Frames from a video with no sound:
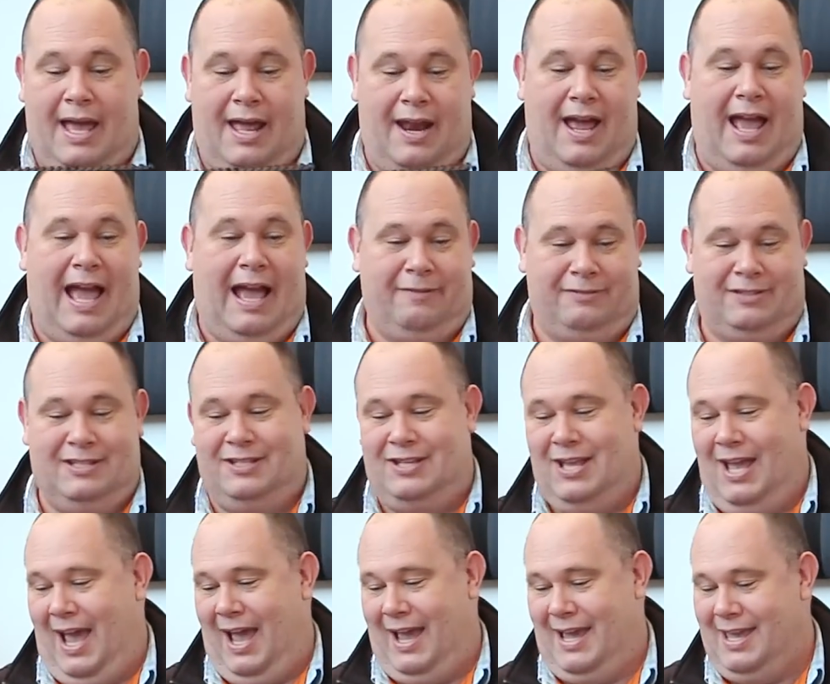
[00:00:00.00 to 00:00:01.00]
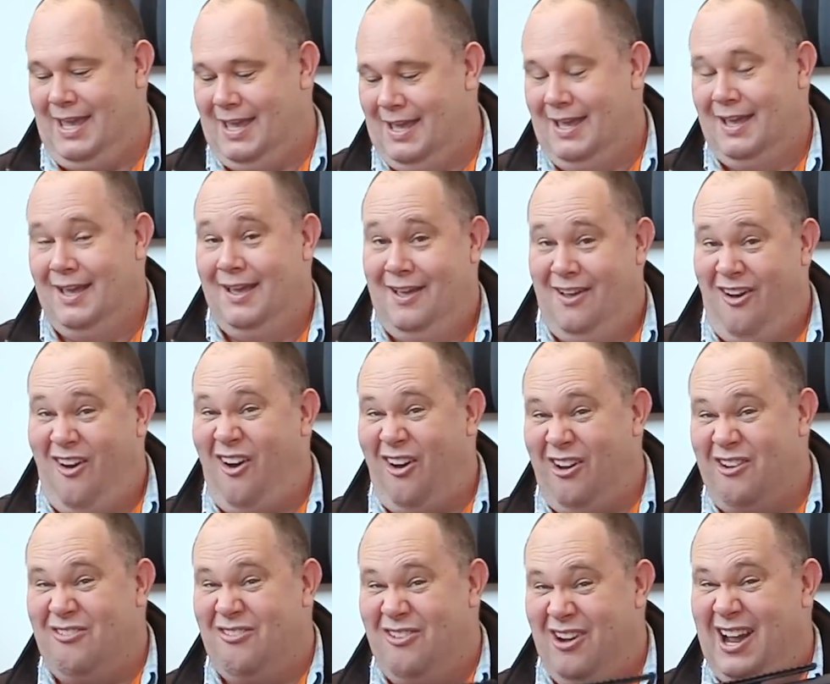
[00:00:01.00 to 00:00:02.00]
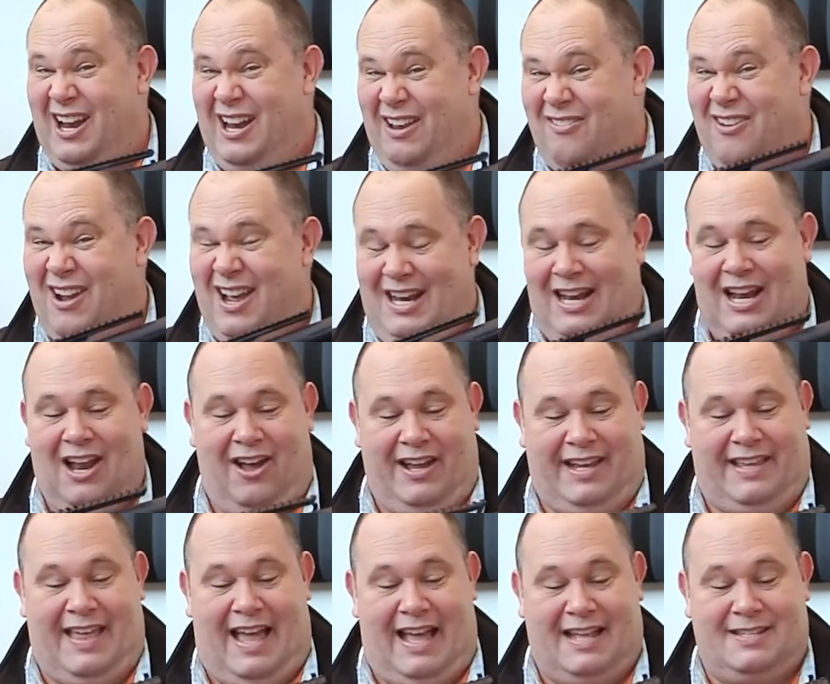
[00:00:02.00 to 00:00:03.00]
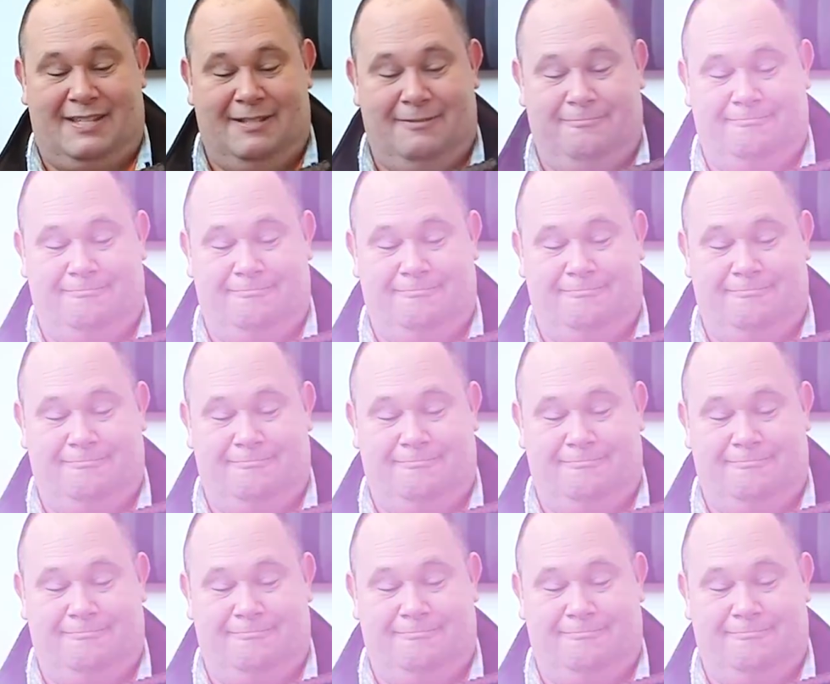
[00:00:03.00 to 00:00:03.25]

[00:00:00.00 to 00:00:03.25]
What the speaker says: and I have to say, I really, really like that.